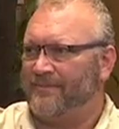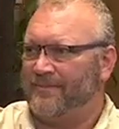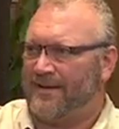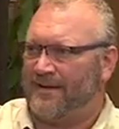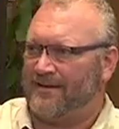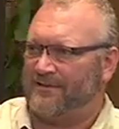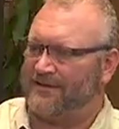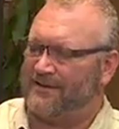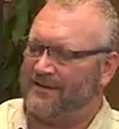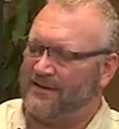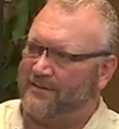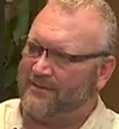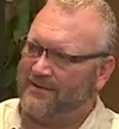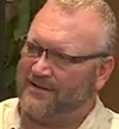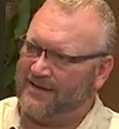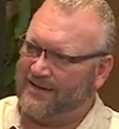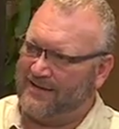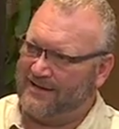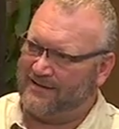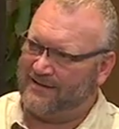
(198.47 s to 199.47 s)
has to go
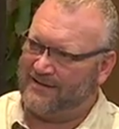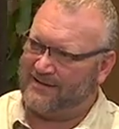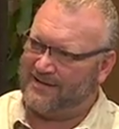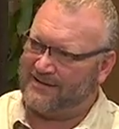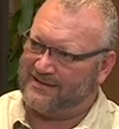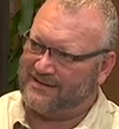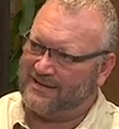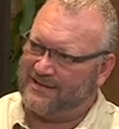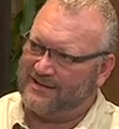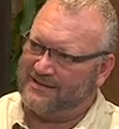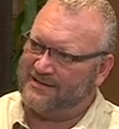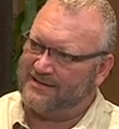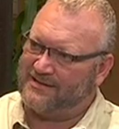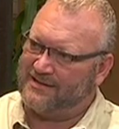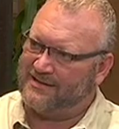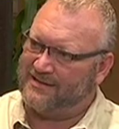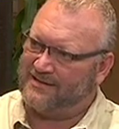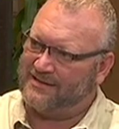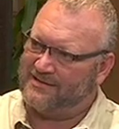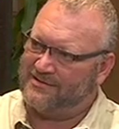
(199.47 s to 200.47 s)
key in that
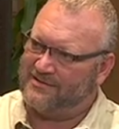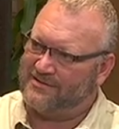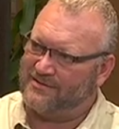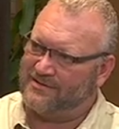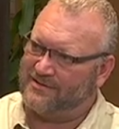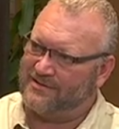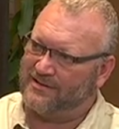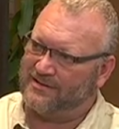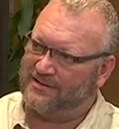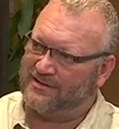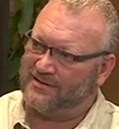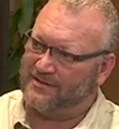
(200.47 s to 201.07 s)
data into the